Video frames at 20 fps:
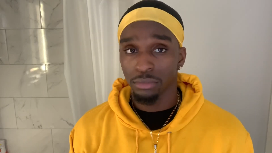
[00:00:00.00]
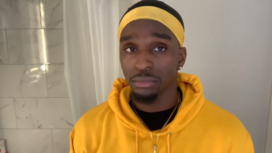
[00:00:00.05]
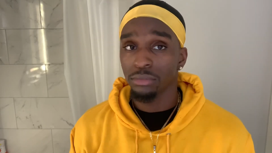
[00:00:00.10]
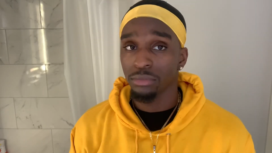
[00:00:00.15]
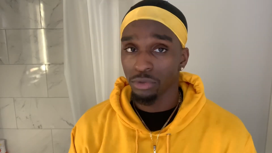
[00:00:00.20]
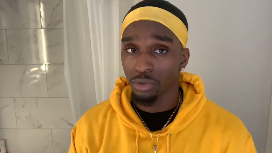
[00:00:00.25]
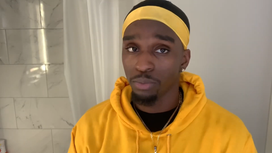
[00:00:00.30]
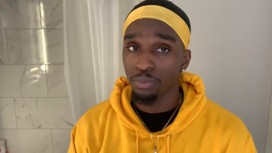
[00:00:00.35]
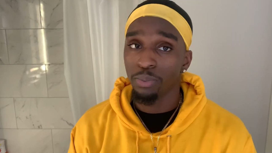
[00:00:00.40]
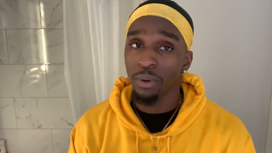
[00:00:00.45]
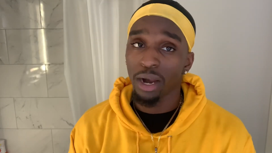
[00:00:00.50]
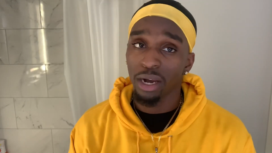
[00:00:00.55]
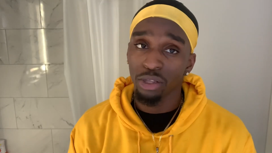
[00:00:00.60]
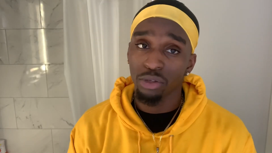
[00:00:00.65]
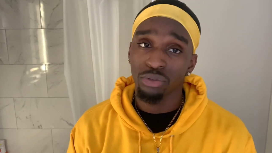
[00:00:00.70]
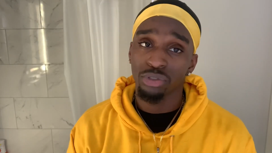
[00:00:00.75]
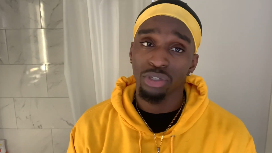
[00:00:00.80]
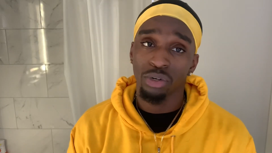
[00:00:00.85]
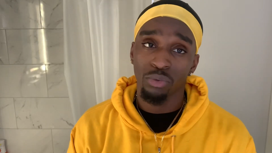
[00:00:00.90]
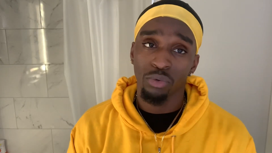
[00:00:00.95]
You're probably
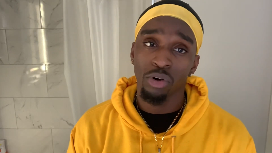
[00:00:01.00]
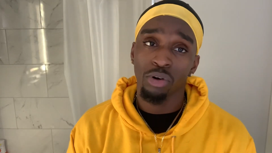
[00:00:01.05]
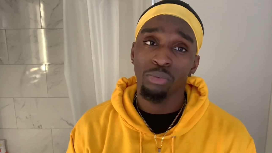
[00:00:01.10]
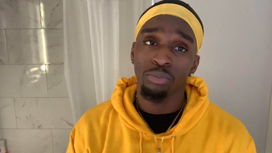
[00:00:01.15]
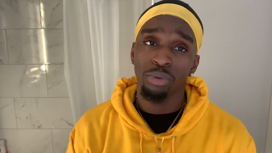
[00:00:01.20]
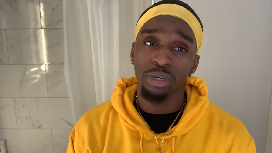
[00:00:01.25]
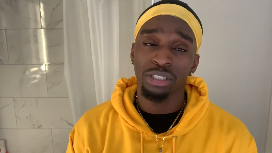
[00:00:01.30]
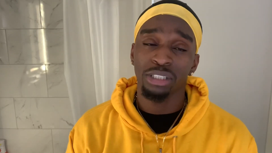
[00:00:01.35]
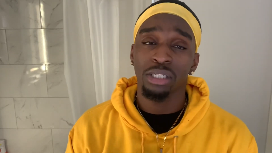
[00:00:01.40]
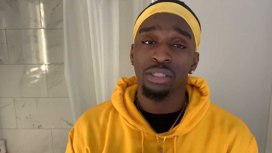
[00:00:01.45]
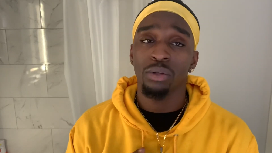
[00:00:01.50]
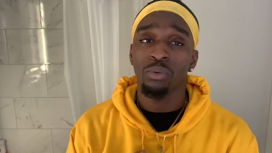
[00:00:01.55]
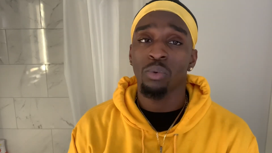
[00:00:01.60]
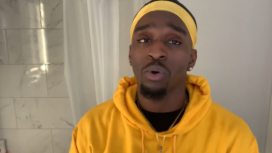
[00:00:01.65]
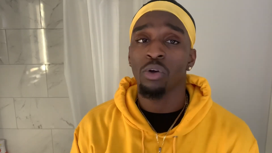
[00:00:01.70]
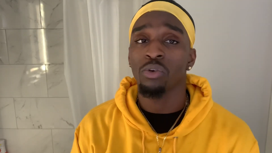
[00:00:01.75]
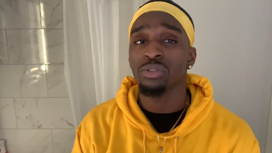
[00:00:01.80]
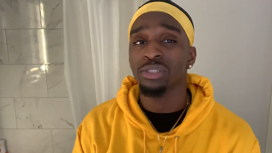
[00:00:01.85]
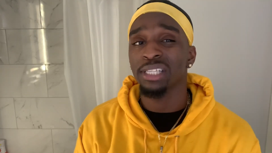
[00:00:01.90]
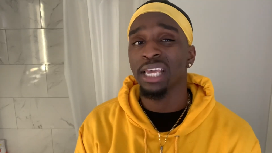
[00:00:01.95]
using the wrong brush at the
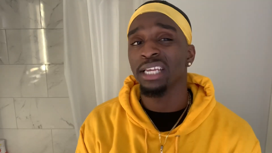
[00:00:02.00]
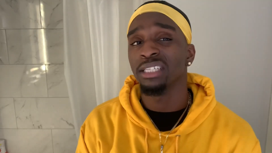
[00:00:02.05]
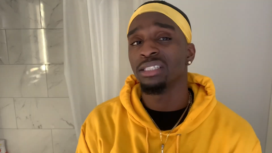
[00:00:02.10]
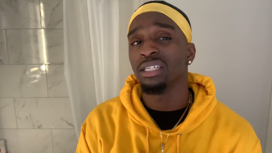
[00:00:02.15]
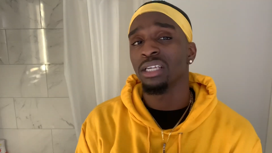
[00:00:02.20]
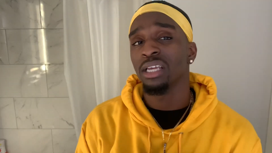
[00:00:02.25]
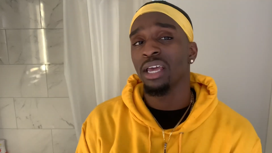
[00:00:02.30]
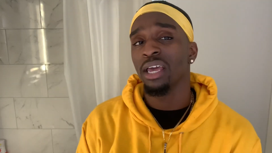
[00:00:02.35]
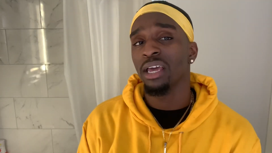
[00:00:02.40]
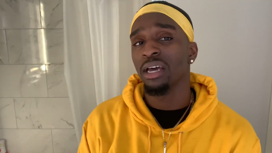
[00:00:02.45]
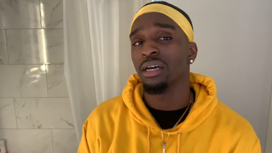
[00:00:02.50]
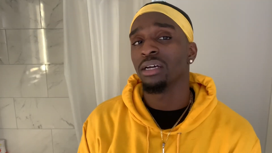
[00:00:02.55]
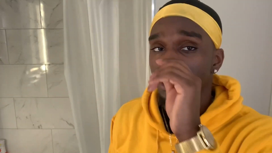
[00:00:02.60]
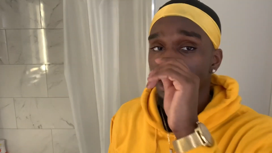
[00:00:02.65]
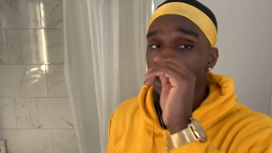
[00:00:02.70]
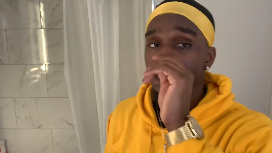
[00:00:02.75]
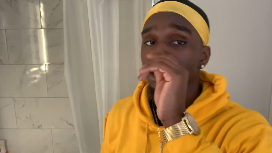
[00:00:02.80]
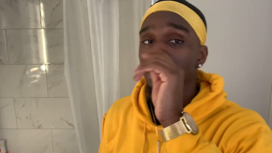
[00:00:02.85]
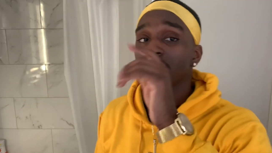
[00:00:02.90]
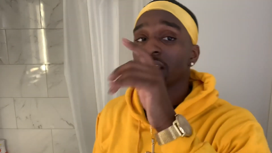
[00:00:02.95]
wrong stage of your hair.
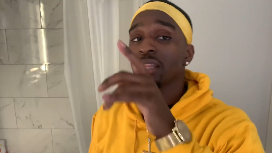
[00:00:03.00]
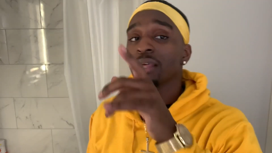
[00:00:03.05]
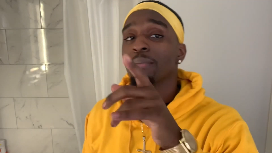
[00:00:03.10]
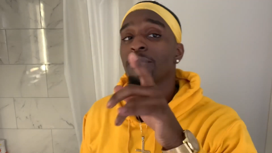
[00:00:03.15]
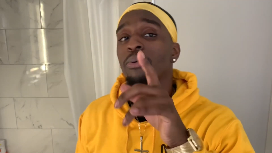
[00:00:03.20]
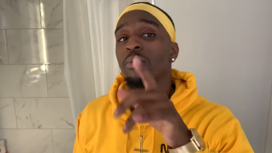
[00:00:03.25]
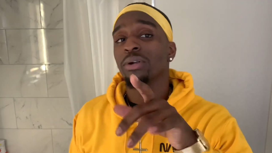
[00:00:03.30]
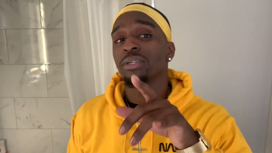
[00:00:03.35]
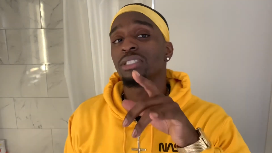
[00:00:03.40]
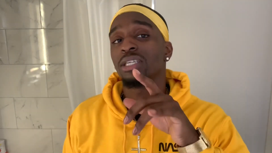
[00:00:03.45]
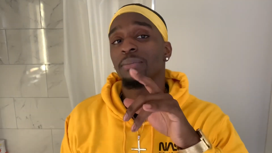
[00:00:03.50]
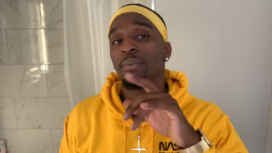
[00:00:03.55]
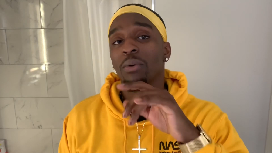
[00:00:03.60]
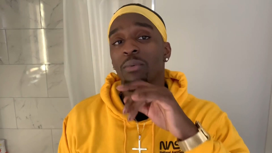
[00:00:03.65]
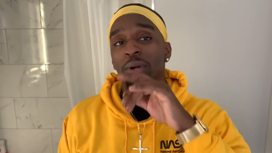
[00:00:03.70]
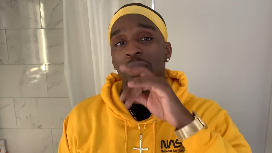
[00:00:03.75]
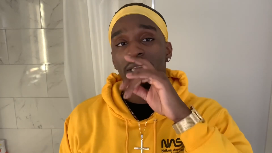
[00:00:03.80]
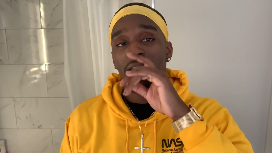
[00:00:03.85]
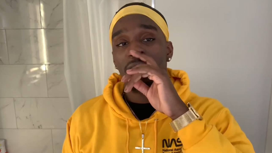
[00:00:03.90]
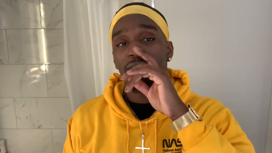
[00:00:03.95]
That's another important tip I
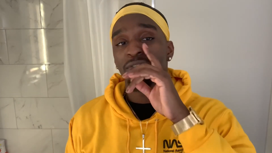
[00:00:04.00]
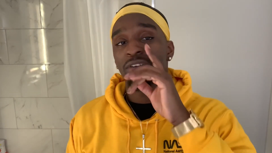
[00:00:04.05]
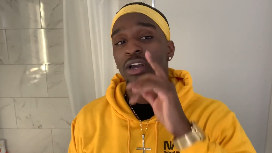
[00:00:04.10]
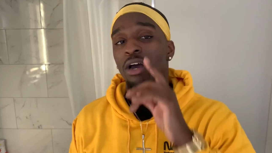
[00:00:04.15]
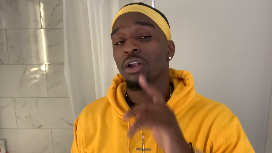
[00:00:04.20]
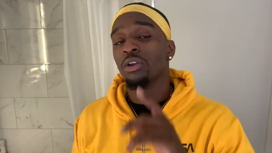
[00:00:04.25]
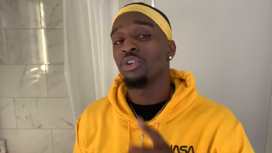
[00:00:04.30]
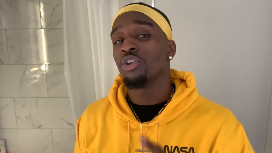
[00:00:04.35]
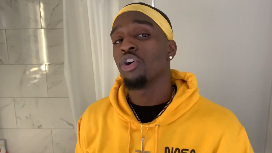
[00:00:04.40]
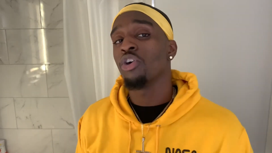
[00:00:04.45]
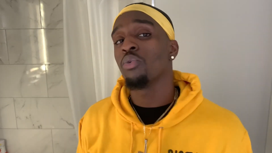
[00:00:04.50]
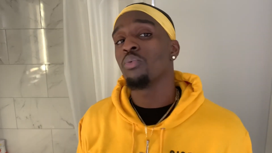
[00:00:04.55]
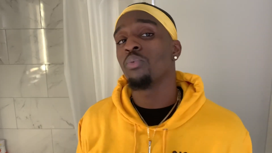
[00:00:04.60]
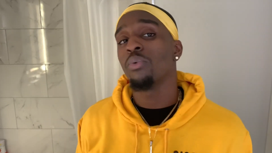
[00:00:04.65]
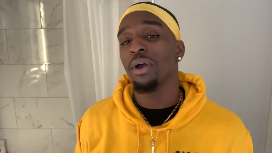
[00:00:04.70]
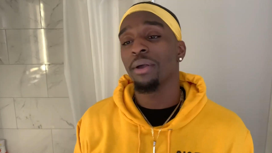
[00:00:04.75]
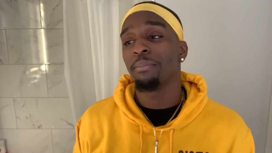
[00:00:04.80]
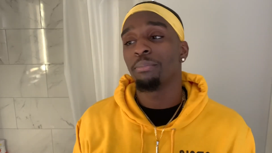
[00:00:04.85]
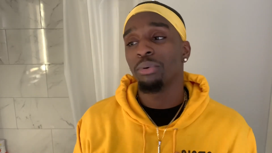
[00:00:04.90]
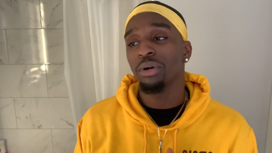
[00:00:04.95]
want to give y'all. Know
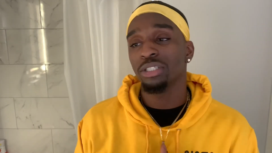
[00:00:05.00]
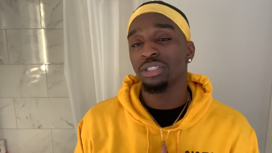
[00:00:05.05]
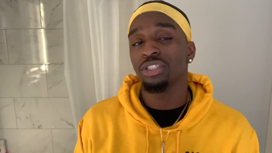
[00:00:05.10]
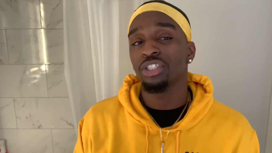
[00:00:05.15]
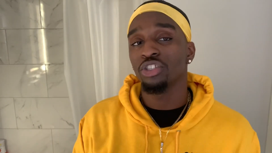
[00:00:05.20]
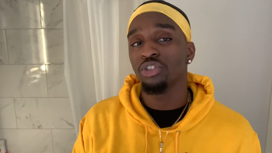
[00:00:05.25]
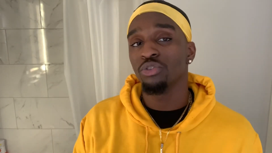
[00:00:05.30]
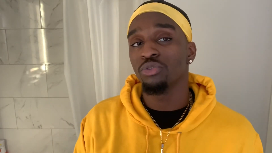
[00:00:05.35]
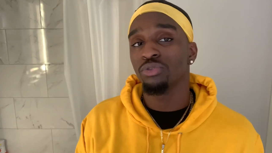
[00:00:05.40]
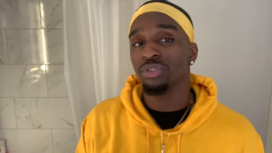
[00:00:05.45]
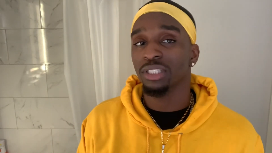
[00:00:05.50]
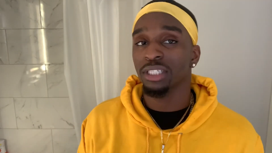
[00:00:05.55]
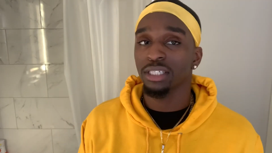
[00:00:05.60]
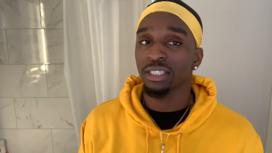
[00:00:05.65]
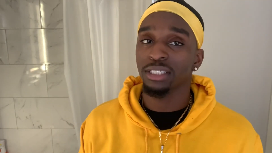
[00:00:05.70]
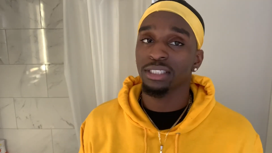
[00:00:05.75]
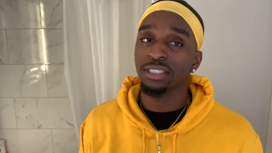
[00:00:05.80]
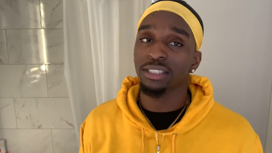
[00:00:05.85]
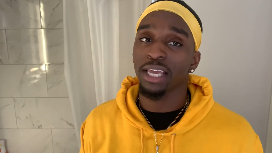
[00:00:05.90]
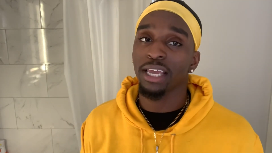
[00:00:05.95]
what brush to use in the
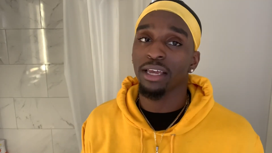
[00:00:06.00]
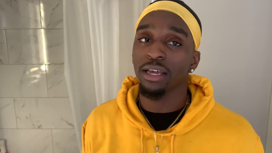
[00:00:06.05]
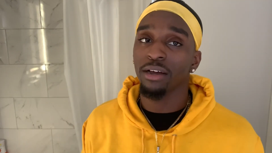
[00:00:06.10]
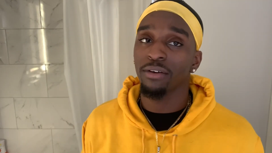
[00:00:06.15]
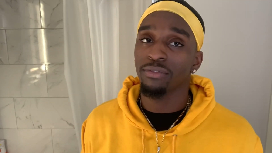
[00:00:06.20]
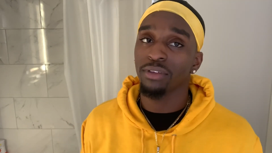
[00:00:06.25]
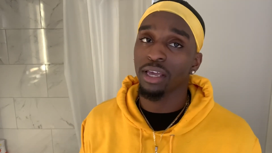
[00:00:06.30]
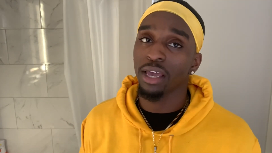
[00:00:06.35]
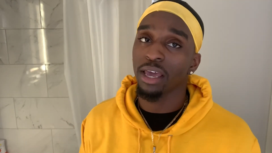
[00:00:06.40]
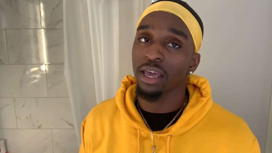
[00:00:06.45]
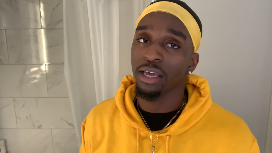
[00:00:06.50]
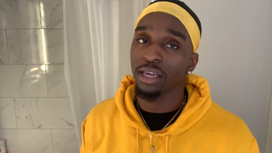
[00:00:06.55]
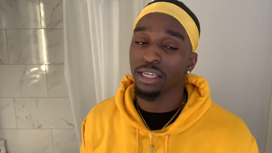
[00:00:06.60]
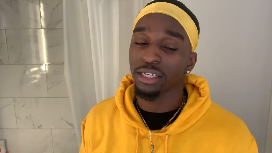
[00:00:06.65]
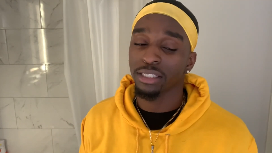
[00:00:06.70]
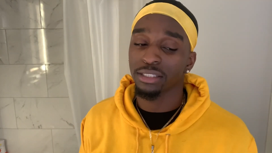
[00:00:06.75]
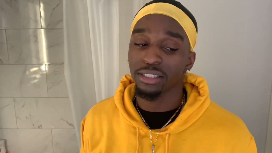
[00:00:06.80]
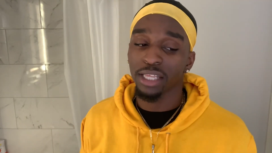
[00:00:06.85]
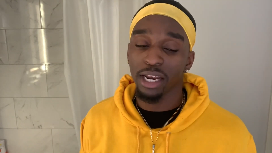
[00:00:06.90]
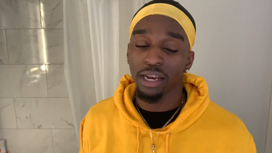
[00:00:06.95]
state of your hair, in
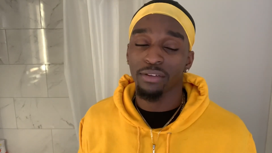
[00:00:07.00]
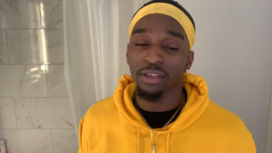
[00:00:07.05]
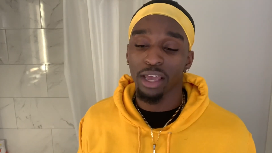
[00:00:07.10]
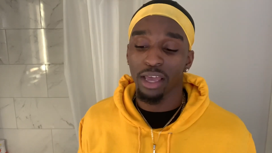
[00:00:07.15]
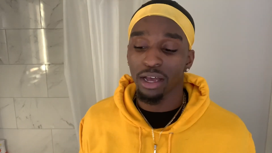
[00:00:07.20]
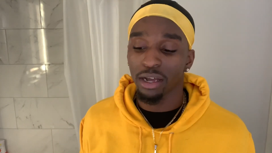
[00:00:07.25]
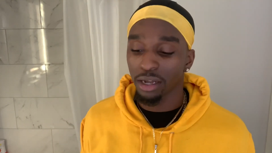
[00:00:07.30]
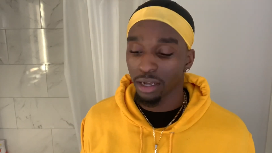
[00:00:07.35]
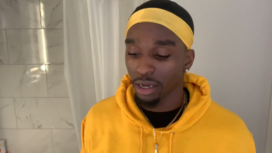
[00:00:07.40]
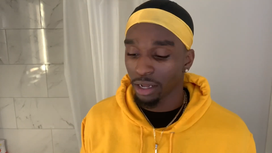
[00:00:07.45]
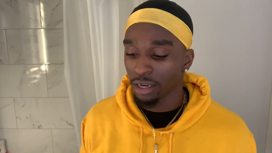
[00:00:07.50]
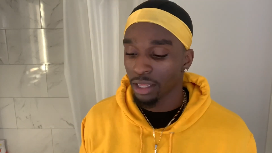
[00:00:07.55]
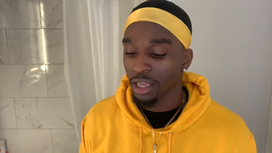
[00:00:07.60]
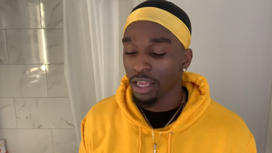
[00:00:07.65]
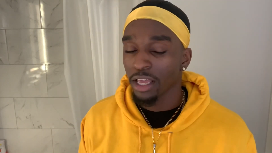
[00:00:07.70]
the state of your haircut.